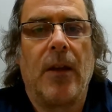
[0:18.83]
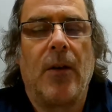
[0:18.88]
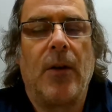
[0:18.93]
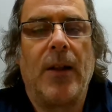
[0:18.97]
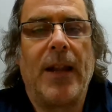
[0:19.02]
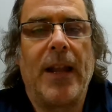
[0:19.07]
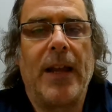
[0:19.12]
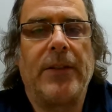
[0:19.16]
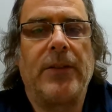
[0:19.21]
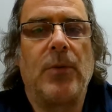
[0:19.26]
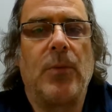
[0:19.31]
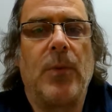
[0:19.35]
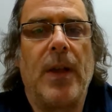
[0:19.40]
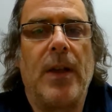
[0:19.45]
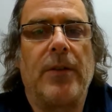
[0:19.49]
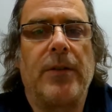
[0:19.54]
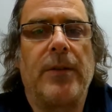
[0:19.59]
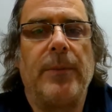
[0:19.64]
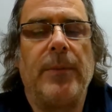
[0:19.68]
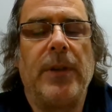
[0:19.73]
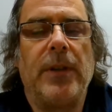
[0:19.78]
we'd like to
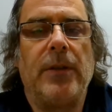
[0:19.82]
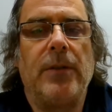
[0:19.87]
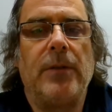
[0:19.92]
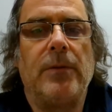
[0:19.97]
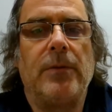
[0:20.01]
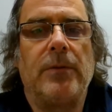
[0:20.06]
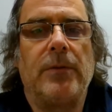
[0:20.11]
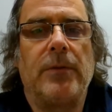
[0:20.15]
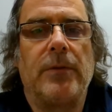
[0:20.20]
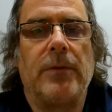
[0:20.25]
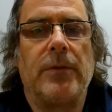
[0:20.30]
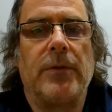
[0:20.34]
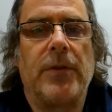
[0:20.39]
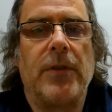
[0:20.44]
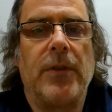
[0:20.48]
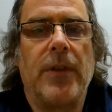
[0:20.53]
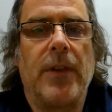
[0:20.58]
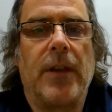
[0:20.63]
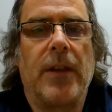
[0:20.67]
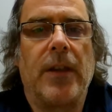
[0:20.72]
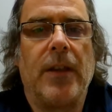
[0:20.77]
welcome you
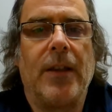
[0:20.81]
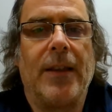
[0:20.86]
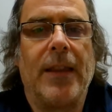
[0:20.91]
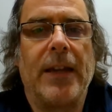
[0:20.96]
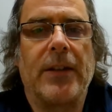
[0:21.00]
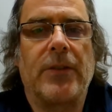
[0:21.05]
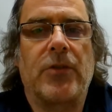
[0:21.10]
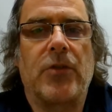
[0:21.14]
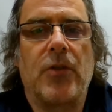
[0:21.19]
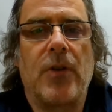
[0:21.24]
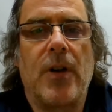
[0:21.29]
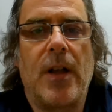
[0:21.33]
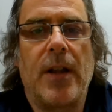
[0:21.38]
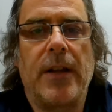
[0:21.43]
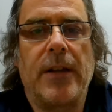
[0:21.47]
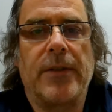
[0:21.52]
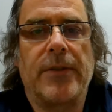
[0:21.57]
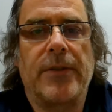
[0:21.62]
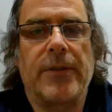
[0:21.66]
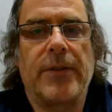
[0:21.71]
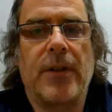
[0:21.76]
to the
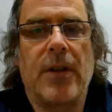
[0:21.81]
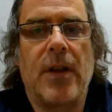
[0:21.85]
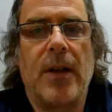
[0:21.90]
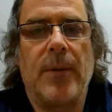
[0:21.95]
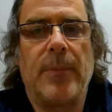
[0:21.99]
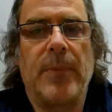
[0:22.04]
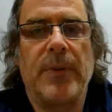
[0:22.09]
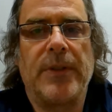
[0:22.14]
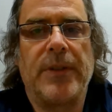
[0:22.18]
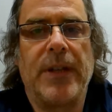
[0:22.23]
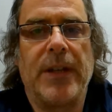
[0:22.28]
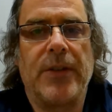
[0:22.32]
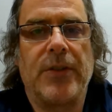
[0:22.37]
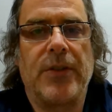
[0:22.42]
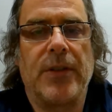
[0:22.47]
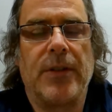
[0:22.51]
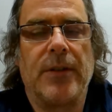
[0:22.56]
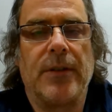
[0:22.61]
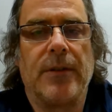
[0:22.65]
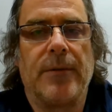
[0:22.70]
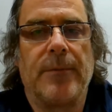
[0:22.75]
electronics
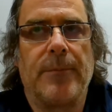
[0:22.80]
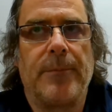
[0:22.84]
competition.